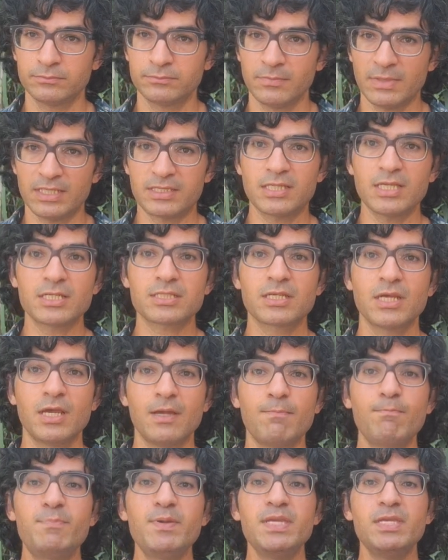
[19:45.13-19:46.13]
It is
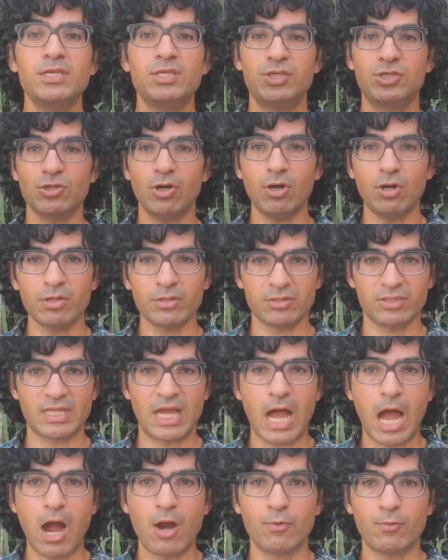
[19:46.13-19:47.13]
beyond
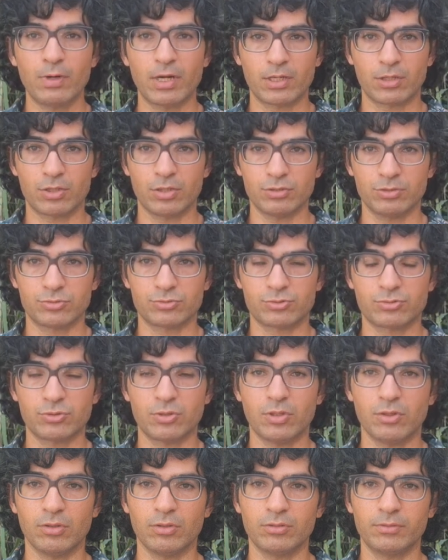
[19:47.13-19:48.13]
our
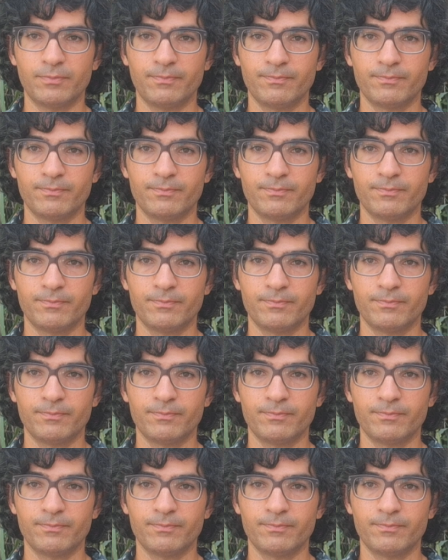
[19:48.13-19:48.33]
control.